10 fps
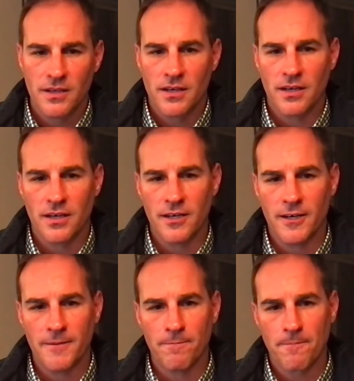
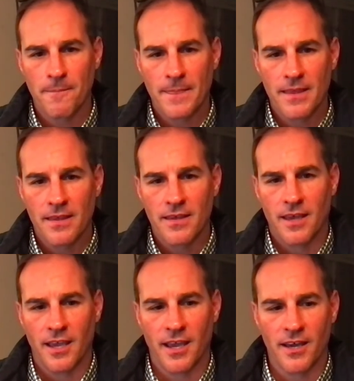
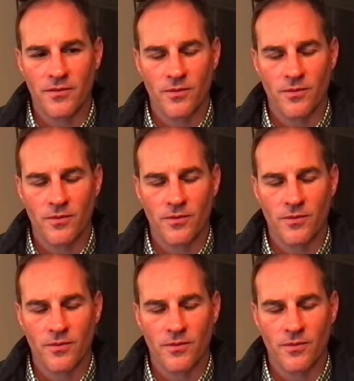And